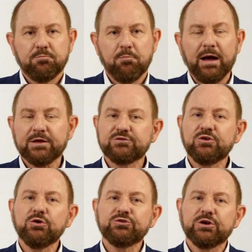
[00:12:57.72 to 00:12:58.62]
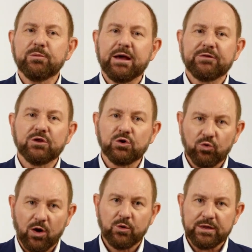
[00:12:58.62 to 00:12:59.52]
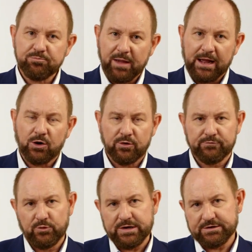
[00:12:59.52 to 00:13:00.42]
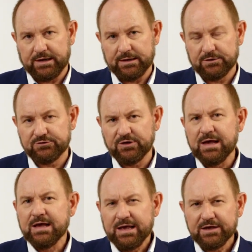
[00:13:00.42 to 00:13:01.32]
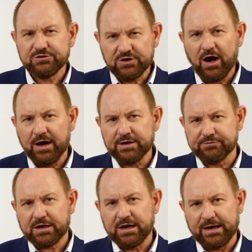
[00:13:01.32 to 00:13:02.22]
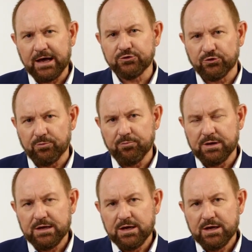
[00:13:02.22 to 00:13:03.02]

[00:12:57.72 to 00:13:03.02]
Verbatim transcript: My assertion about the growing power of retailers is kind of a conundrum